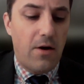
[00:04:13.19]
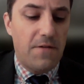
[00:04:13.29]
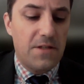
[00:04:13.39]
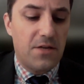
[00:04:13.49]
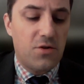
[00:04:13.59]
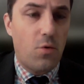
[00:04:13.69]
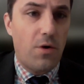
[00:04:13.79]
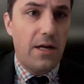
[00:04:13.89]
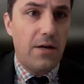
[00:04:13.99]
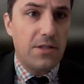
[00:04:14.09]
Our FSS
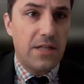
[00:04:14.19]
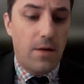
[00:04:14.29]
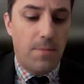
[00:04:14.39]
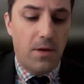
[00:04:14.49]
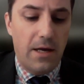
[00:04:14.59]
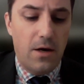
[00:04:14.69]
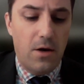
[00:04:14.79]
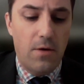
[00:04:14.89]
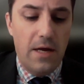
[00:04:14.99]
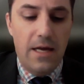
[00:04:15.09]
coordinator, Sarah
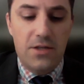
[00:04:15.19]
Paleo,